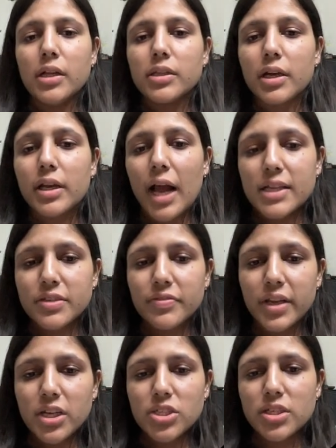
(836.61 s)
the
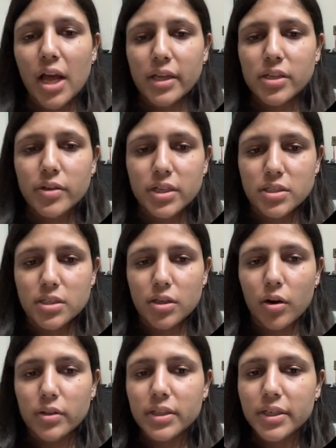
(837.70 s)
classification accuracy
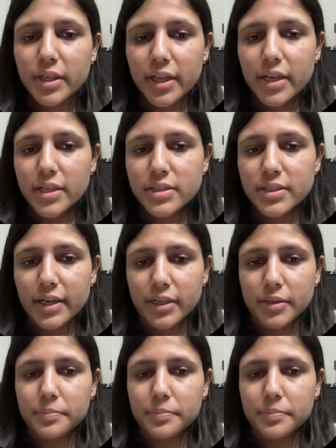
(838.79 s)
on the training set